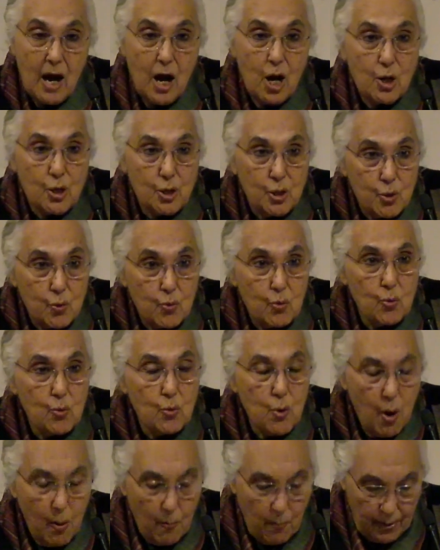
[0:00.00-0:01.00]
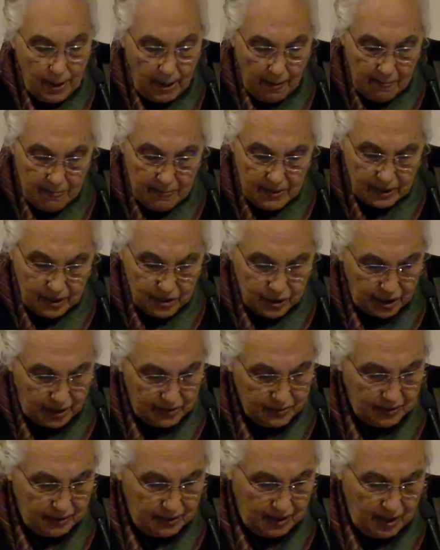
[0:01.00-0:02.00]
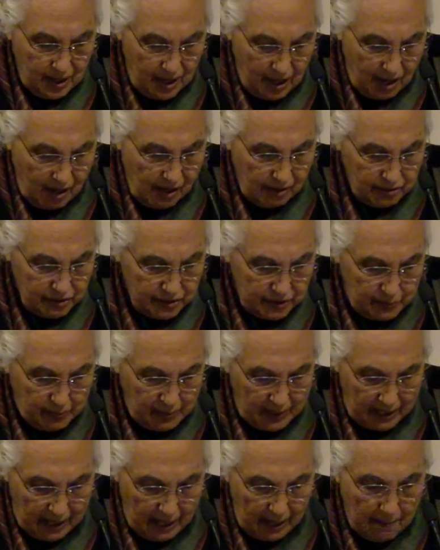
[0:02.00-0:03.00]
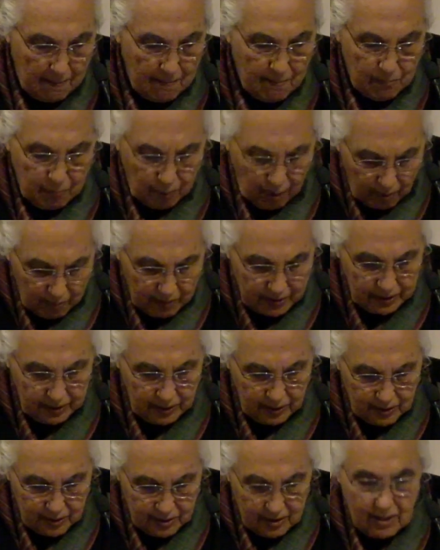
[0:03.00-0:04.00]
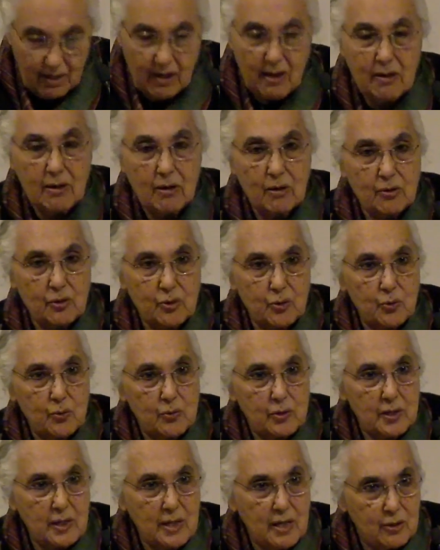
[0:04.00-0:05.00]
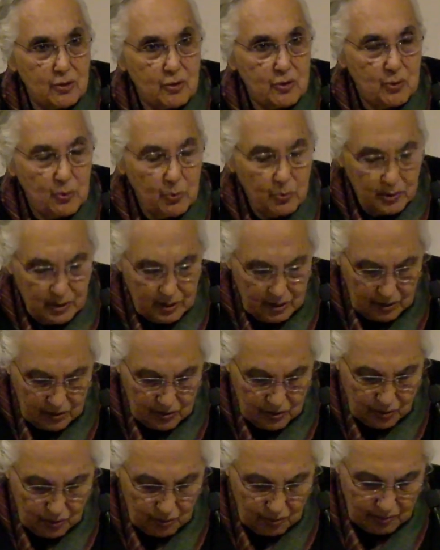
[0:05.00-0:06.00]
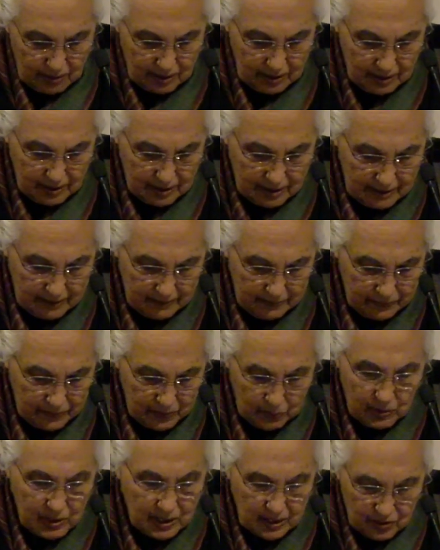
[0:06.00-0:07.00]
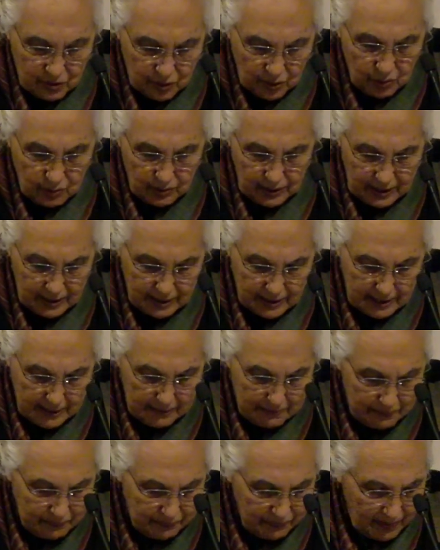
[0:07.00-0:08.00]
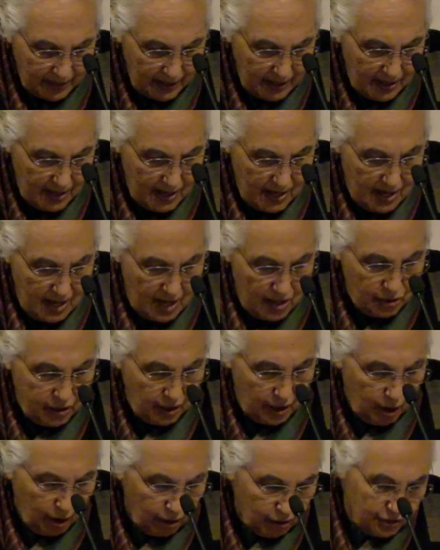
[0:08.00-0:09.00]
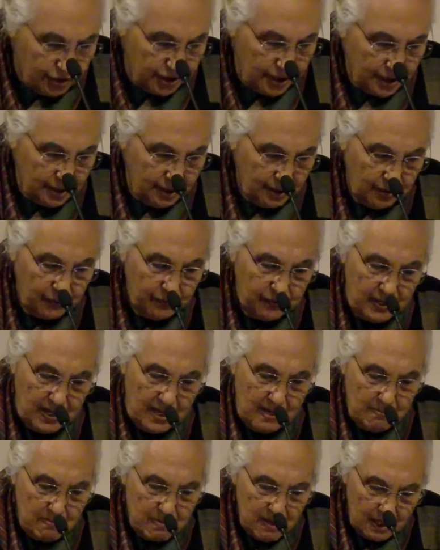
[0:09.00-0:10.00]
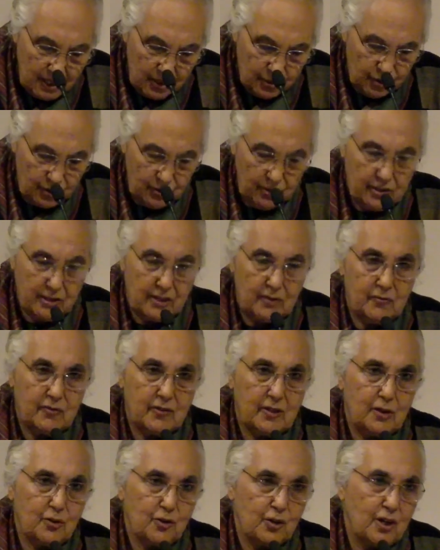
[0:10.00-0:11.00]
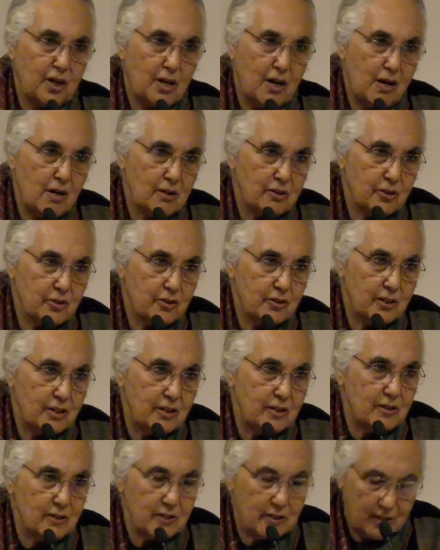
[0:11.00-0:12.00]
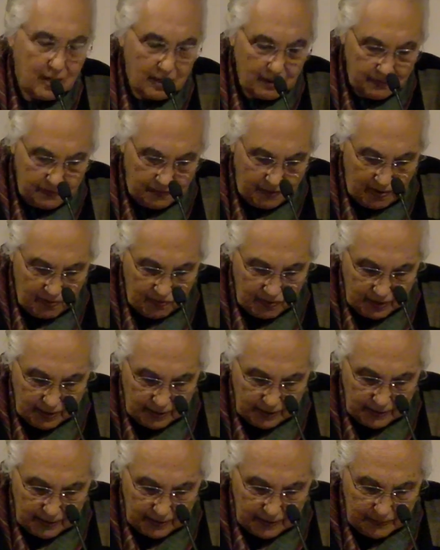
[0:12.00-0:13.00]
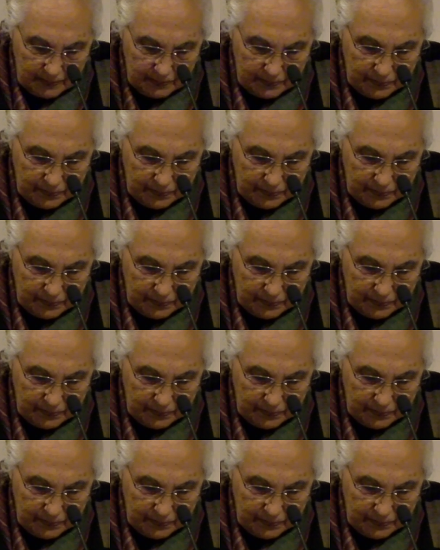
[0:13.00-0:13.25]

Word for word: a new Brahma Kshatra caste became prominent in association with these donors, with these donees. The logic of the emergence of such a caste is self evident.